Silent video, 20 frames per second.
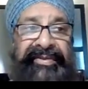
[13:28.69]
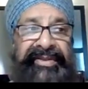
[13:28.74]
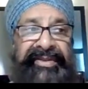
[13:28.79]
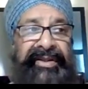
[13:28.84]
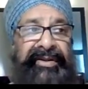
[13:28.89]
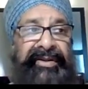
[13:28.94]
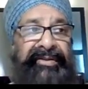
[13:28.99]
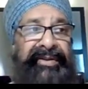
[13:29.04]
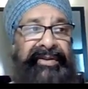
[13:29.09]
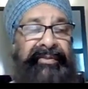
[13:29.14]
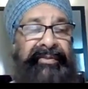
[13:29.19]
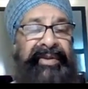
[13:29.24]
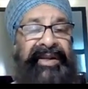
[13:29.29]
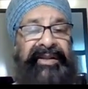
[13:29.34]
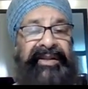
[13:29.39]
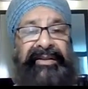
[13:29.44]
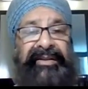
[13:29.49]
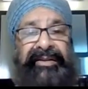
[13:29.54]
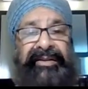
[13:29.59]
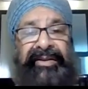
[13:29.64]
So the
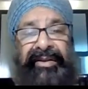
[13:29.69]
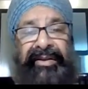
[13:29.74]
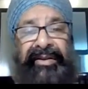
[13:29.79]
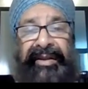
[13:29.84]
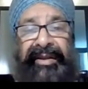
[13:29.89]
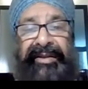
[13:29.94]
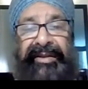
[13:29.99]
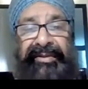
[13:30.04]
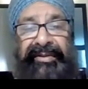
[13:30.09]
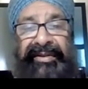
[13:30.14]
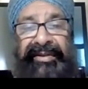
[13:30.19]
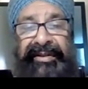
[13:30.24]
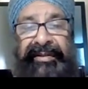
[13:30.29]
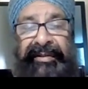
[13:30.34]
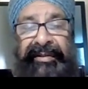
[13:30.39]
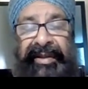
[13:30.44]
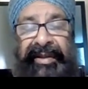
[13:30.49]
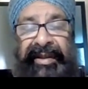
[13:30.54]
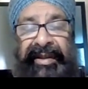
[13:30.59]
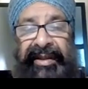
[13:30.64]
medical colleagues
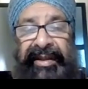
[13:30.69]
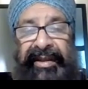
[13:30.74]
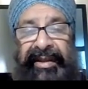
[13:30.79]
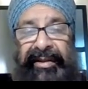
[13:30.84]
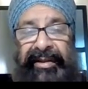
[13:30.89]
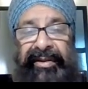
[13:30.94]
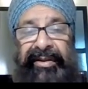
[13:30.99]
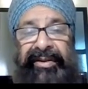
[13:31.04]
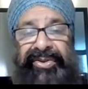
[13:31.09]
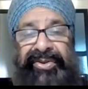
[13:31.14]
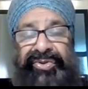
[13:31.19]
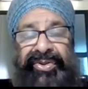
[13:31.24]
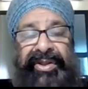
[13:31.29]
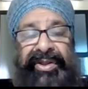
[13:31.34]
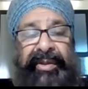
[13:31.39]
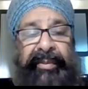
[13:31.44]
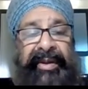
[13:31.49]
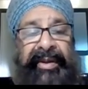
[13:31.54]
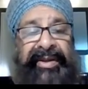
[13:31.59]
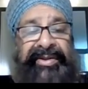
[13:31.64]
will not treat
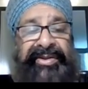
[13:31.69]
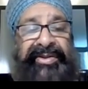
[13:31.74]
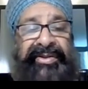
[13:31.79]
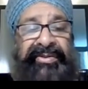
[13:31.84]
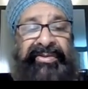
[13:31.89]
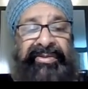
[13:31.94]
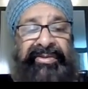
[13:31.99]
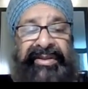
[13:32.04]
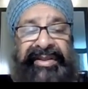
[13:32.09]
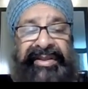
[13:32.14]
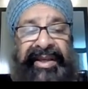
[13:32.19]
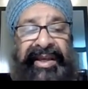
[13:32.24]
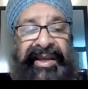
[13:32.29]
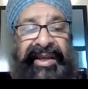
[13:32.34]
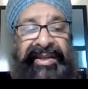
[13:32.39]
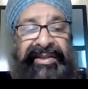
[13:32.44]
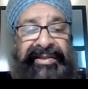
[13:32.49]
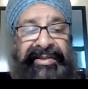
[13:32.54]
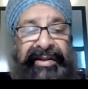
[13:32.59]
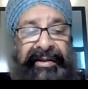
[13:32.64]
a patient who has an
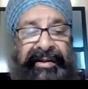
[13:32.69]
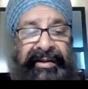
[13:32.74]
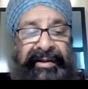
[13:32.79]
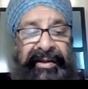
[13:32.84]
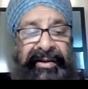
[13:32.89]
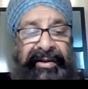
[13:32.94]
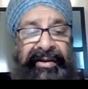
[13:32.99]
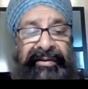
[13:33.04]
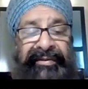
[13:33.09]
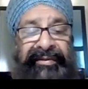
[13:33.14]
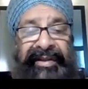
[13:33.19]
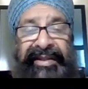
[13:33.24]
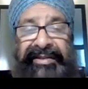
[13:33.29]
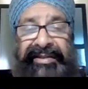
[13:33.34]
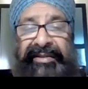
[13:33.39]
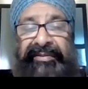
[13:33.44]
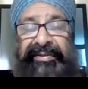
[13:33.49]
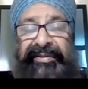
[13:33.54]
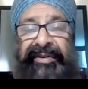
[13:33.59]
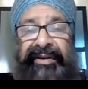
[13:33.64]
AHI of less
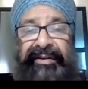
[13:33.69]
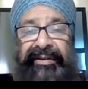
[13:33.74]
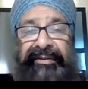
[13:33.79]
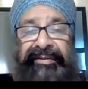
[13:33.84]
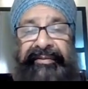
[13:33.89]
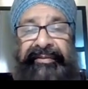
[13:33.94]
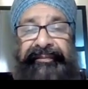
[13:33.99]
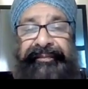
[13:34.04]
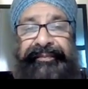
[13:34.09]
than 5.